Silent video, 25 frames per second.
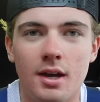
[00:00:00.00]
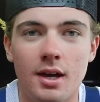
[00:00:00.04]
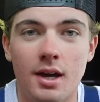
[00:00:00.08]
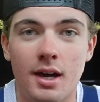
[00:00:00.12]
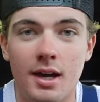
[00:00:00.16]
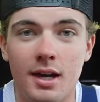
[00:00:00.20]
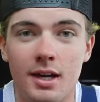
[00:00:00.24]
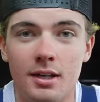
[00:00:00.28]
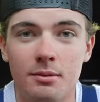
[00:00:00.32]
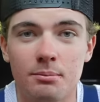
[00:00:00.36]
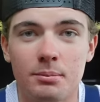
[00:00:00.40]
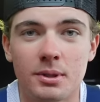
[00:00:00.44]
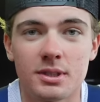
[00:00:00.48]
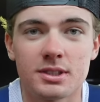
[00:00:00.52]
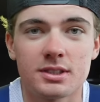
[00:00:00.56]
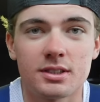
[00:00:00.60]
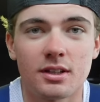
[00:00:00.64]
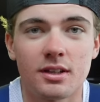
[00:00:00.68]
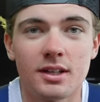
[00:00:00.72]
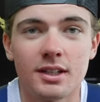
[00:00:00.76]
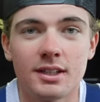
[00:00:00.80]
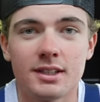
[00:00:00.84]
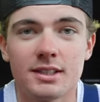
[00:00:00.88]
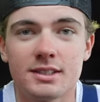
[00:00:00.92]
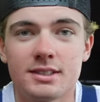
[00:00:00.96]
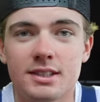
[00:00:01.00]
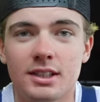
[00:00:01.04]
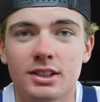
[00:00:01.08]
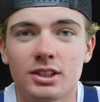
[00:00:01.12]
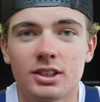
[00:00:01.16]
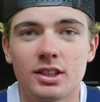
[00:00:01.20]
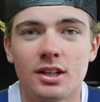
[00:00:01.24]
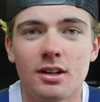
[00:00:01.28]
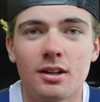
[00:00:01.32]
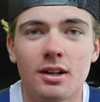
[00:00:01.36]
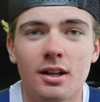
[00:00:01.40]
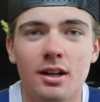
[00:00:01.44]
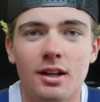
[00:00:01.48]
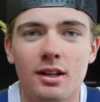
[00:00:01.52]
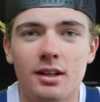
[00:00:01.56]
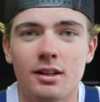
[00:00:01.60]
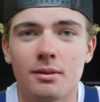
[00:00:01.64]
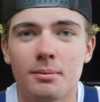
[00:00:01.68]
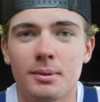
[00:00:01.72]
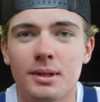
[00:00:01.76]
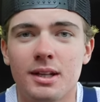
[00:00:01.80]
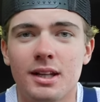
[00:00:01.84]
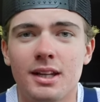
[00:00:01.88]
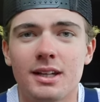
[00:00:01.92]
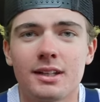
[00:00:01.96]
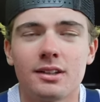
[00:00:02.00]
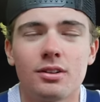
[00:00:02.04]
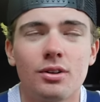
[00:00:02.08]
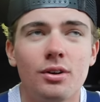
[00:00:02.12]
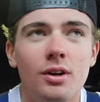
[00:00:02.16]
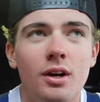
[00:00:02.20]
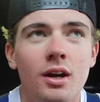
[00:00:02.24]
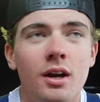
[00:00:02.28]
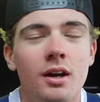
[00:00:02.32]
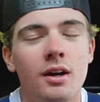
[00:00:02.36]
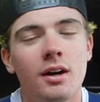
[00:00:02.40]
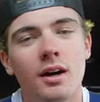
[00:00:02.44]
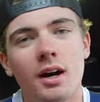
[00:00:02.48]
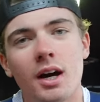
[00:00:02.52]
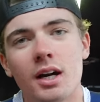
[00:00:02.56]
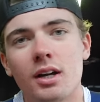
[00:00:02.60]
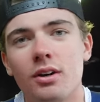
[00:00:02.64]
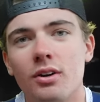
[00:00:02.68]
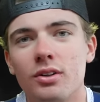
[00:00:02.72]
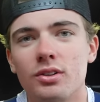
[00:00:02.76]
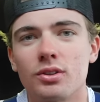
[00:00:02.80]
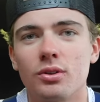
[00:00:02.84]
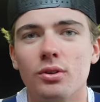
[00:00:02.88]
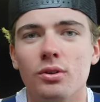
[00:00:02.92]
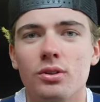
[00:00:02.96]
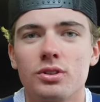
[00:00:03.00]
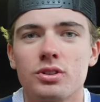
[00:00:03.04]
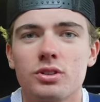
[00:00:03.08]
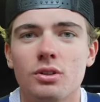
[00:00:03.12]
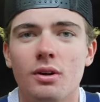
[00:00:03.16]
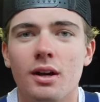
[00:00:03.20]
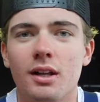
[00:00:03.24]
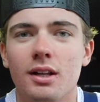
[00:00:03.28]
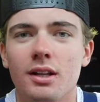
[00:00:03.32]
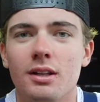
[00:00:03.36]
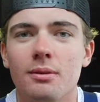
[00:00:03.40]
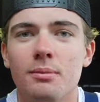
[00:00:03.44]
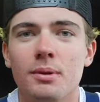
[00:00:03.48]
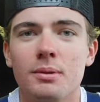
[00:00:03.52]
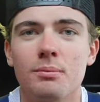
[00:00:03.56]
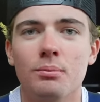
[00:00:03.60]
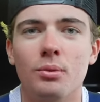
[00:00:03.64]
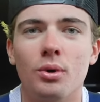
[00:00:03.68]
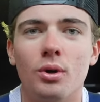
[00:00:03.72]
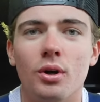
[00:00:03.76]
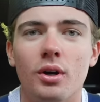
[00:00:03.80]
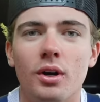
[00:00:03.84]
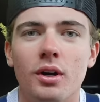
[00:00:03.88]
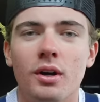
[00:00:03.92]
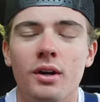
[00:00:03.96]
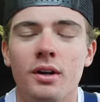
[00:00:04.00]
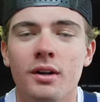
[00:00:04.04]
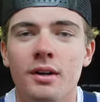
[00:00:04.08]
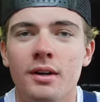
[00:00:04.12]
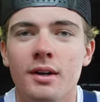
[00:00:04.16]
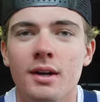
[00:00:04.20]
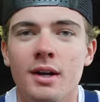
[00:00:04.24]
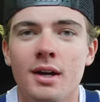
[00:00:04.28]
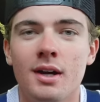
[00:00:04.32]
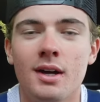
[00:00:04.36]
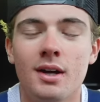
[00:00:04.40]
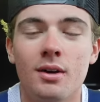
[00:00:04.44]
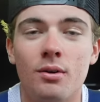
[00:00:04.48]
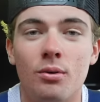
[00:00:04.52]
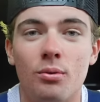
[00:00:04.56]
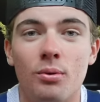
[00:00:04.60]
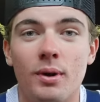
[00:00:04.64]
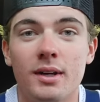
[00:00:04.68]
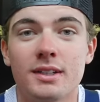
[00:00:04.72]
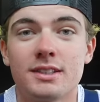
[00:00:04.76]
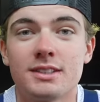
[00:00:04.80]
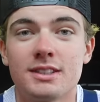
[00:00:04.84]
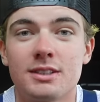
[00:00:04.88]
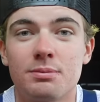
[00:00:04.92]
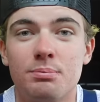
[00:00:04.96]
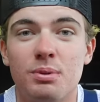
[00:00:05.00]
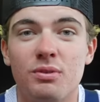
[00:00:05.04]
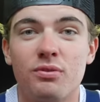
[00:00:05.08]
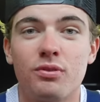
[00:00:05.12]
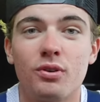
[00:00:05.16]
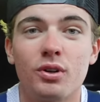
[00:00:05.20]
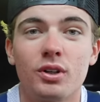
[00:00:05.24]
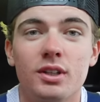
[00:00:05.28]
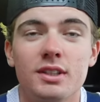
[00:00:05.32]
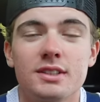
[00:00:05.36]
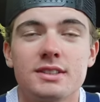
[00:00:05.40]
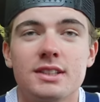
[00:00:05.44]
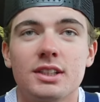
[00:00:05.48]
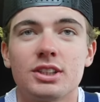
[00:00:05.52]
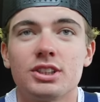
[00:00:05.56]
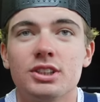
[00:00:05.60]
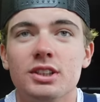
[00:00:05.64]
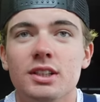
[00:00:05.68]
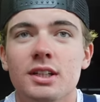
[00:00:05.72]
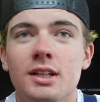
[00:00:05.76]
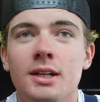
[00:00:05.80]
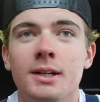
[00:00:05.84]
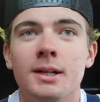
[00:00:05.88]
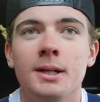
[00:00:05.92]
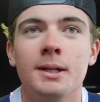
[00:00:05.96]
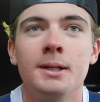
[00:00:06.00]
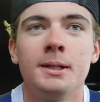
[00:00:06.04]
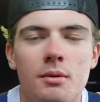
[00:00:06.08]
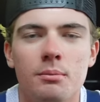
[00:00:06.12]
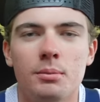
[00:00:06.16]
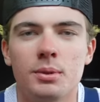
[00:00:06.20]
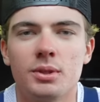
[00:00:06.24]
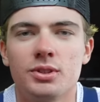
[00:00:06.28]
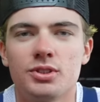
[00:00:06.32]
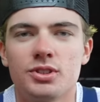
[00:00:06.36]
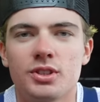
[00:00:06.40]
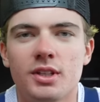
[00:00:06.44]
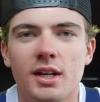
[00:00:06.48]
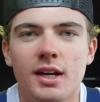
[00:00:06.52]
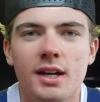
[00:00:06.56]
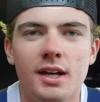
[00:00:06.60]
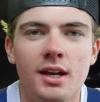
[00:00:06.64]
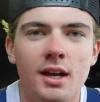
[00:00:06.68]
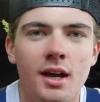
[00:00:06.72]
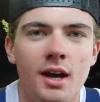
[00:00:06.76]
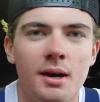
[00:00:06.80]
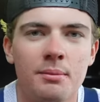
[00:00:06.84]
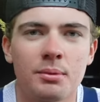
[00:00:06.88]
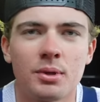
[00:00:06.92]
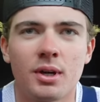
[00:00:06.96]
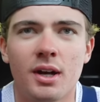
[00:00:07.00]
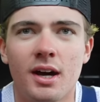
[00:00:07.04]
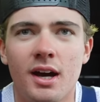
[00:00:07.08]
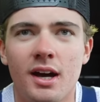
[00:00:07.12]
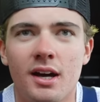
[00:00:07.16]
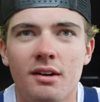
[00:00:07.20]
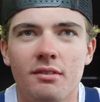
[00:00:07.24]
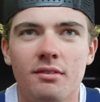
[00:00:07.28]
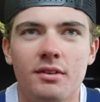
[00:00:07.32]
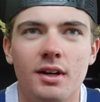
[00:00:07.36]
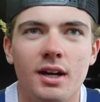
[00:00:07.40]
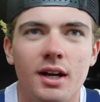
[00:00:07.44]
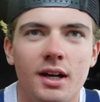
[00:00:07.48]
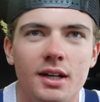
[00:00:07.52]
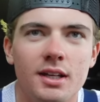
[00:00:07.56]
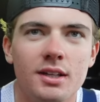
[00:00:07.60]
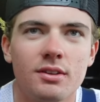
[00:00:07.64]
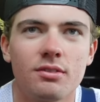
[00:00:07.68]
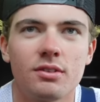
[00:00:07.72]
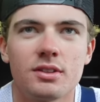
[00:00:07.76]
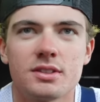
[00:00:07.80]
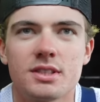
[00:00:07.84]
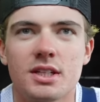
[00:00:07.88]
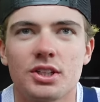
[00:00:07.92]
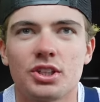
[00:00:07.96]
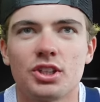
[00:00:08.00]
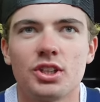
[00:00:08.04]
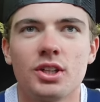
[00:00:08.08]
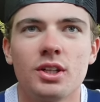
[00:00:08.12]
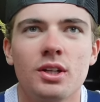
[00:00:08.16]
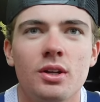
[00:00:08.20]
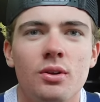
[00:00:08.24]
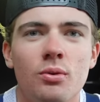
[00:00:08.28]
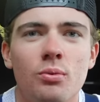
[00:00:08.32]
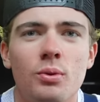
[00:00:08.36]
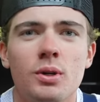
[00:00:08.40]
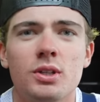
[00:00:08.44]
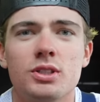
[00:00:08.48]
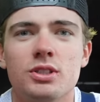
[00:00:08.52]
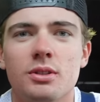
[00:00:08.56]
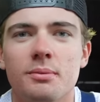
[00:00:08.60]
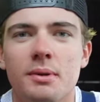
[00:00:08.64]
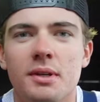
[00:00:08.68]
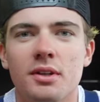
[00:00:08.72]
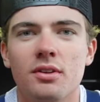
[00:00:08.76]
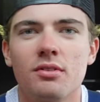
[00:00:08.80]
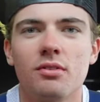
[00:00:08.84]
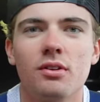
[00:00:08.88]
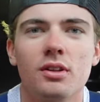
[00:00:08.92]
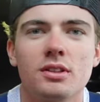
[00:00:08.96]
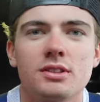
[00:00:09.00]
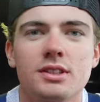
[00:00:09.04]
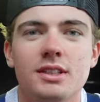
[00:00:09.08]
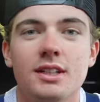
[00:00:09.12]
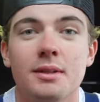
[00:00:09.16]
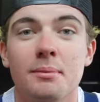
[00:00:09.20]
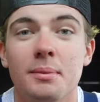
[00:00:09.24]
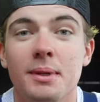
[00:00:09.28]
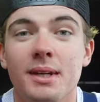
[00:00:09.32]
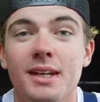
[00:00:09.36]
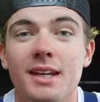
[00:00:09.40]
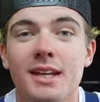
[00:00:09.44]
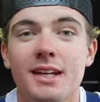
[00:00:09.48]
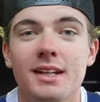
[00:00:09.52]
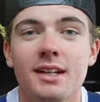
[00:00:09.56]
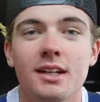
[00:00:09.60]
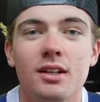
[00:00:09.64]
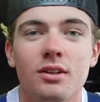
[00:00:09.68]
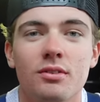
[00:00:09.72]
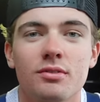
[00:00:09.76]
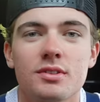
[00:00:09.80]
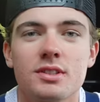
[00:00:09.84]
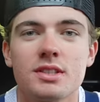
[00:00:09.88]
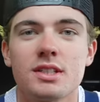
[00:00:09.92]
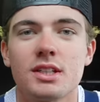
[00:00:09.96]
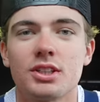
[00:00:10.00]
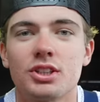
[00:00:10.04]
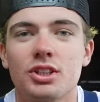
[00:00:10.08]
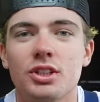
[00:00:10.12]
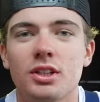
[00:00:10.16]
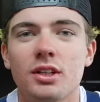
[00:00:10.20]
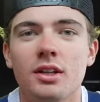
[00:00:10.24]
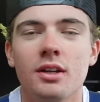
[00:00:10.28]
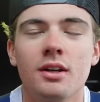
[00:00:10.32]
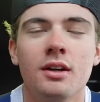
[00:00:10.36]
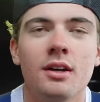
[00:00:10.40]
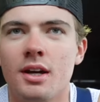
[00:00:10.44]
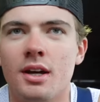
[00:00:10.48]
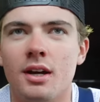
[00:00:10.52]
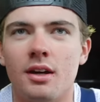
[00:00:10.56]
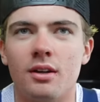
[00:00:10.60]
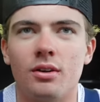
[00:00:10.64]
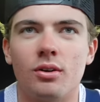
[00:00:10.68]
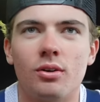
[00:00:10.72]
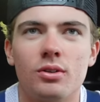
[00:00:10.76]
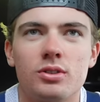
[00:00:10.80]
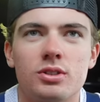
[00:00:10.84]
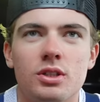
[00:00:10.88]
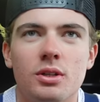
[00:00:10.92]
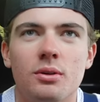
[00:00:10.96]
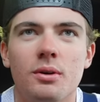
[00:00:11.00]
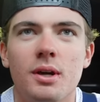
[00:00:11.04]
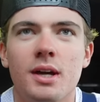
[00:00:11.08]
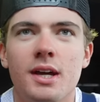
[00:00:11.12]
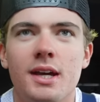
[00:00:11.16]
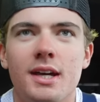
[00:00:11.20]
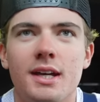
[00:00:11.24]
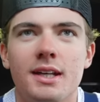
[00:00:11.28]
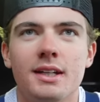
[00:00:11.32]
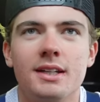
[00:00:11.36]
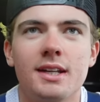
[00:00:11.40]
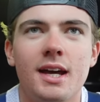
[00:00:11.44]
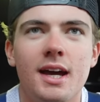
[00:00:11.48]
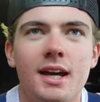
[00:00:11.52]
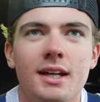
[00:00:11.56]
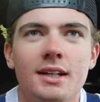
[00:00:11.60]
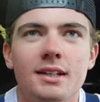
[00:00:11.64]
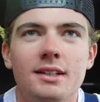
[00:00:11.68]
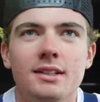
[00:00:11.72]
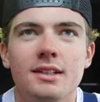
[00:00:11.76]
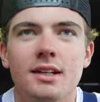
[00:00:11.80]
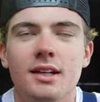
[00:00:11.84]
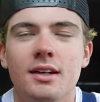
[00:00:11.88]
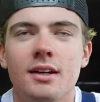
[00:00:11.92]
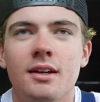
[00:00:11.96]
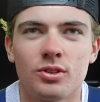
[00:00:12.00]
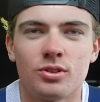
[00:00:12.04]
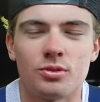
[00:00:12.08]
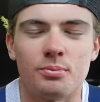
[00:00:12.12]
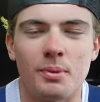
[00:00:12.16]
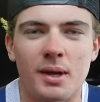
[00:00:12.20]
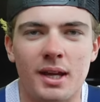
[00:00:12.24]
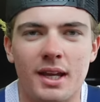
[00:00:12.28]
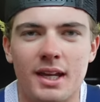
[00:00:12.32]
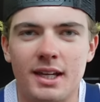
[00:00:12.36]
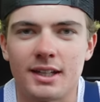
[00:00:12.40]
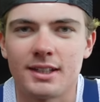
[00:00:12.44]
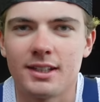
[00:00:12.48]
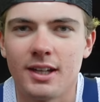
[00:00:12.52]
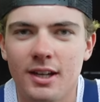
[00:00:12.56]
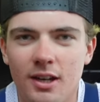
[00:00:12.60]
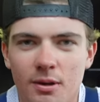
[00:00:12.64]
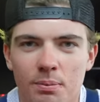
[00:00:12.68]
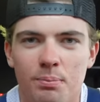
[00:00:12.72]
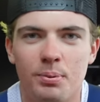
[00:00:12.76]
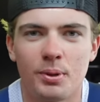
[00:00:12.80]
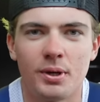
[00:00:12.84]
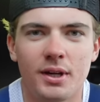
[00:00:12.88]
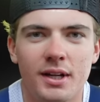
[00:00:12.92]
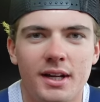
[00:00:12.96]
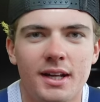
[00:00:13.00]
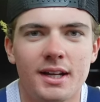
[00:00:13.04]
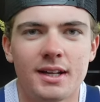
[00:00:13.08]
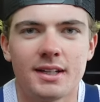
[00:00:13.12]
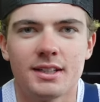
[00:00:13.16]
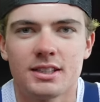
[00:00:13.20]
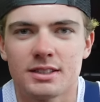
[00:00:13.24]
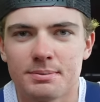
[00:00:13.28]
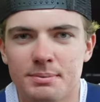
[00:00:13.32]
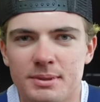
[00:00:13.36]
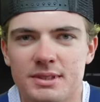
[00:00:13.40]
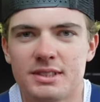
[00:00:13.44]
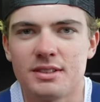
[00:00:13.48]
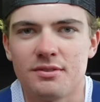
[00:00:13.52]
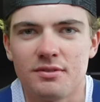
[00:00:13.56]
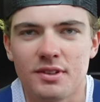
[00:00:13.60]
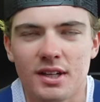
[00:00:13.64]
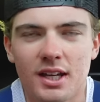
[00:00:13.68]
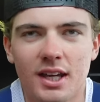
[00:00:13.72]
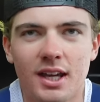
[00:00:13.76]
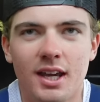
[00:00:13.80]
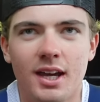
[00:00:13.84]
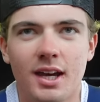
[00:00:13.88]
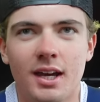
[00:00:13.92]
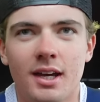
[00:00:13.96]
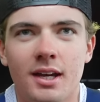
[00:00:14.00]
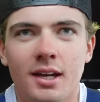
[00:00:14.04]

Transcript: And by starting this session a little bit later, I got also a little bit more rest before this session. But today I'm gonna have an interval session with some intervals in the beginning of the session and also in the end to make it pretty specific,